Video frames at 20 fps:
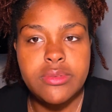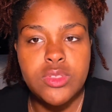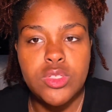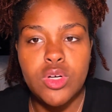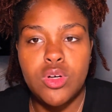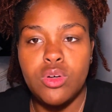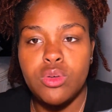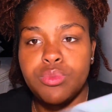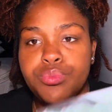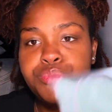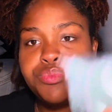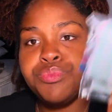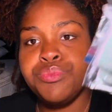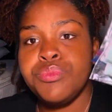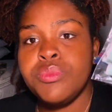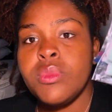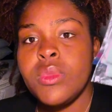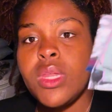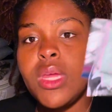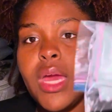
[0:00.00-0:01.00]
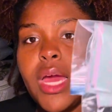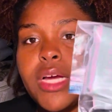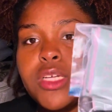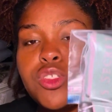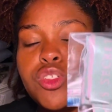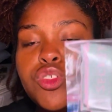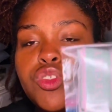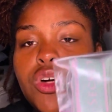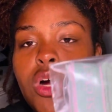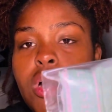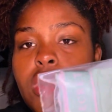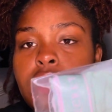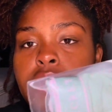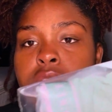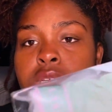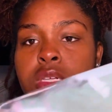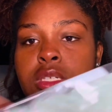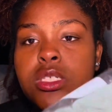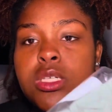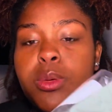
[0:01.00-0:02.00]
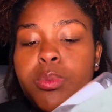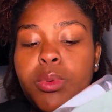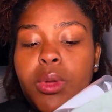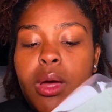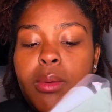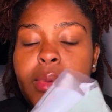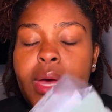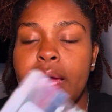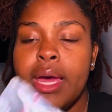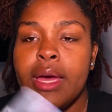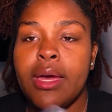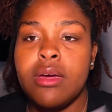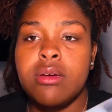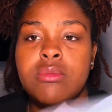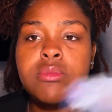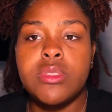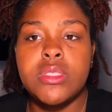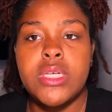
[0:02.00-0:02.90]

So, extra draws, Ziploc bag,